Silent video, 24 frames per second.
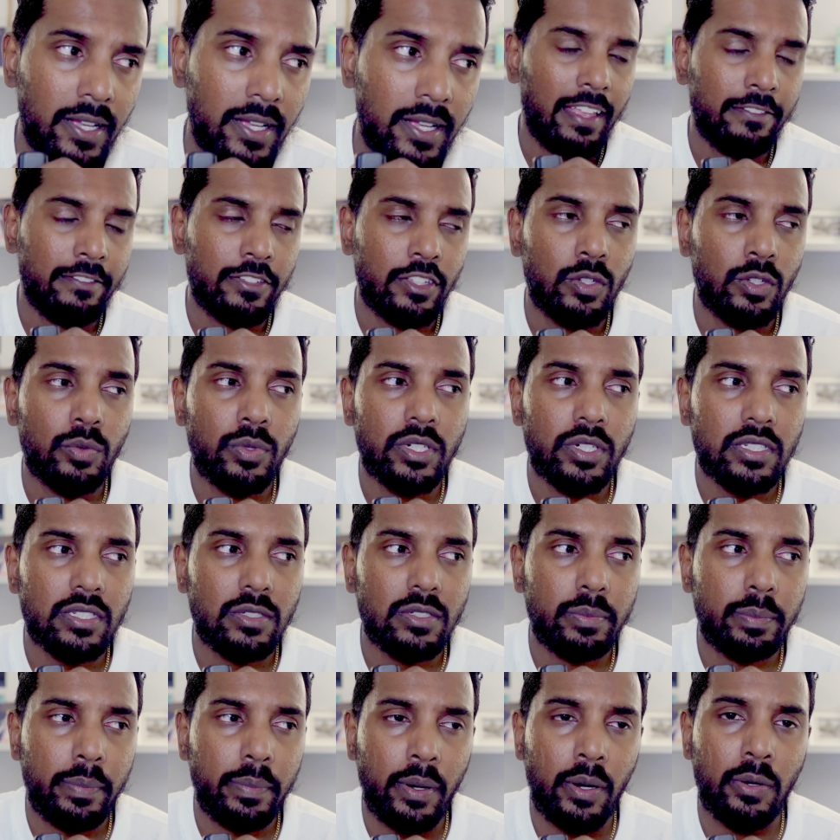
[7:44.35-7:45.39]
if you were
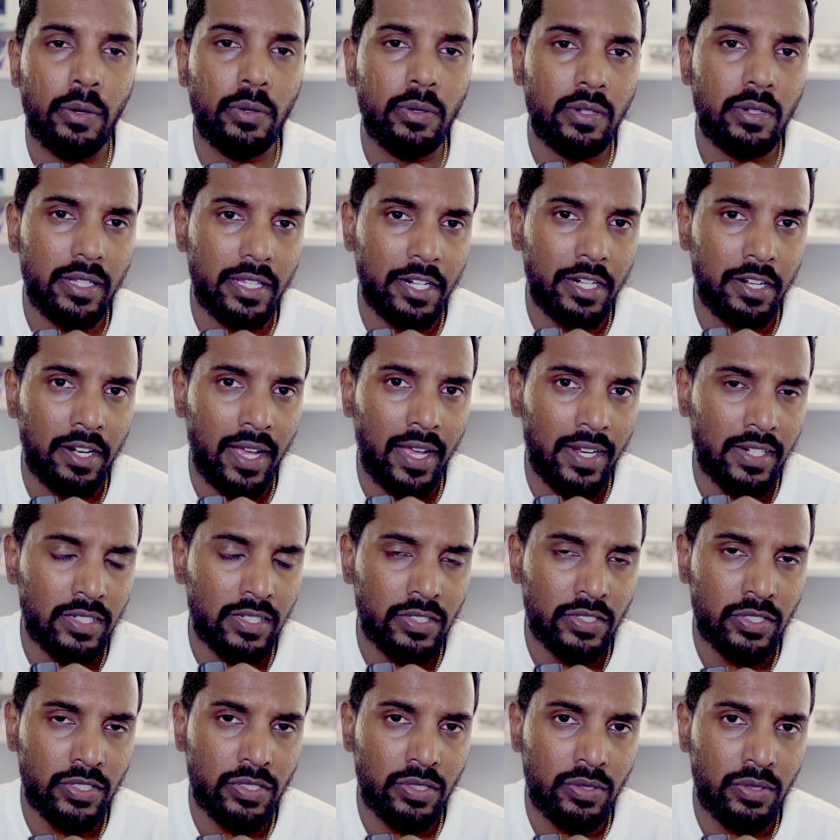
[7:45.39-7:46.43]
to poll
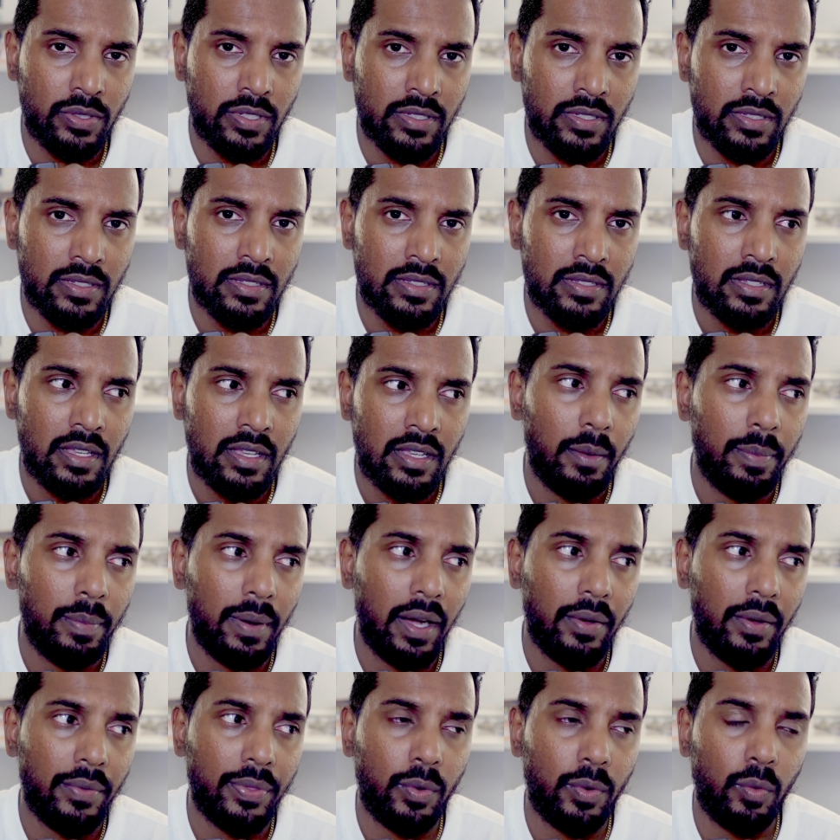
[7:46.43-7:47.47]
international students
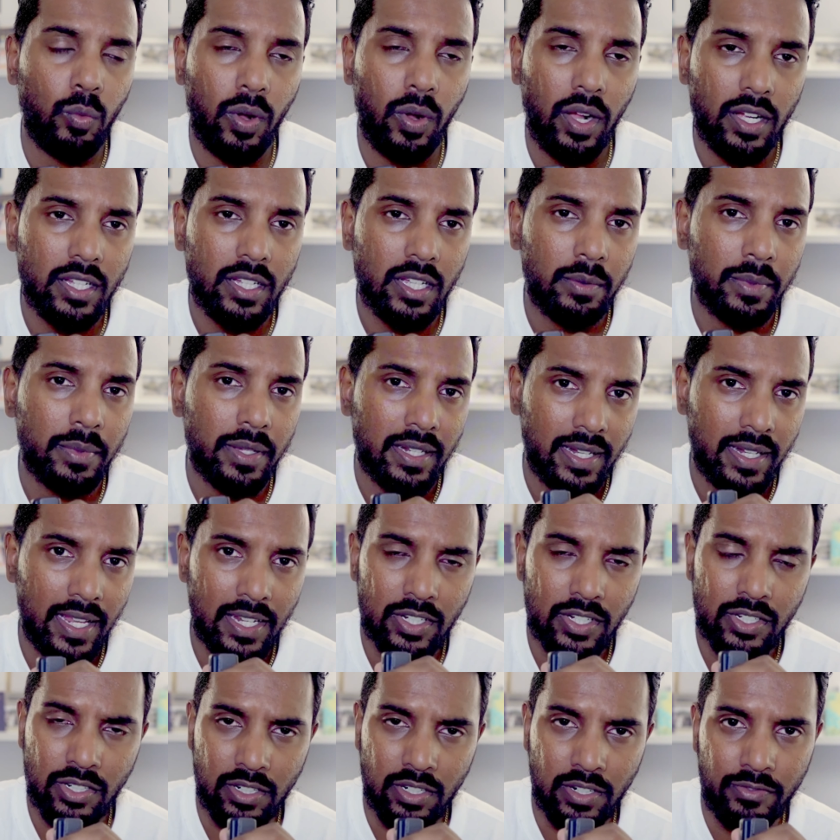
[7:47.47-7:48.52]
about the welcoming
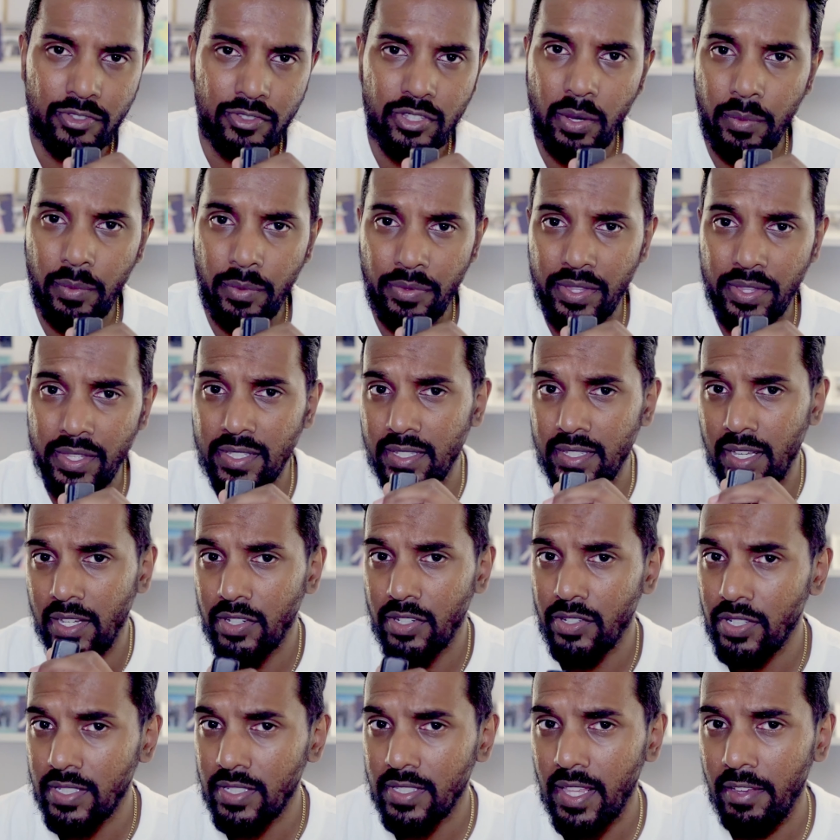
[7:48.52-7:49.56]
nature of some of these
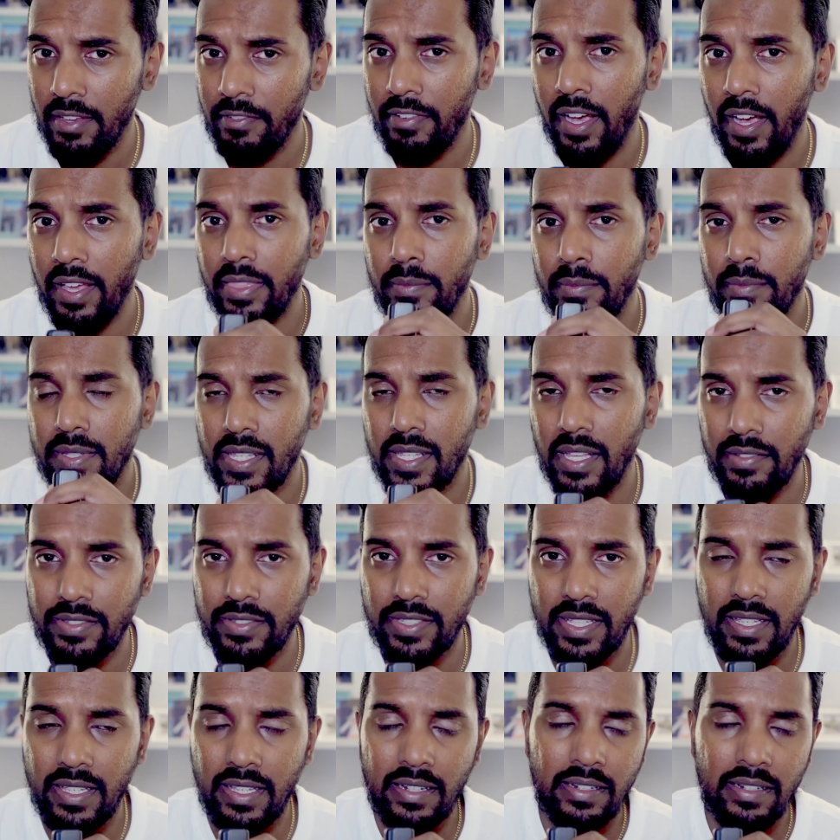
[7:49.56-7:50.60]
countries they find themselves
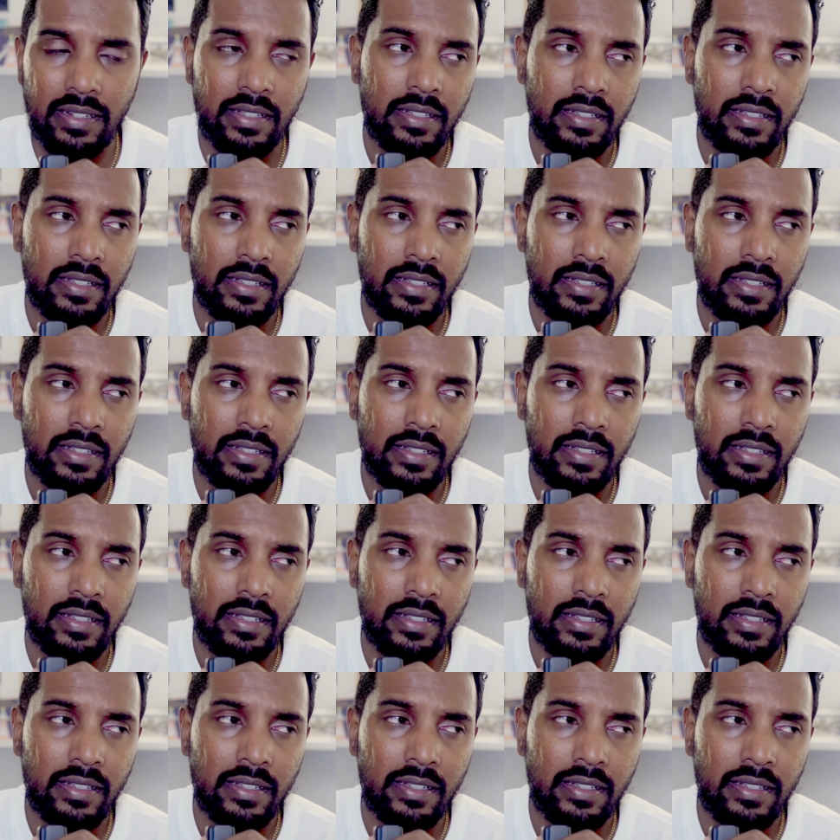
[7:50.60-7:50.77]
in,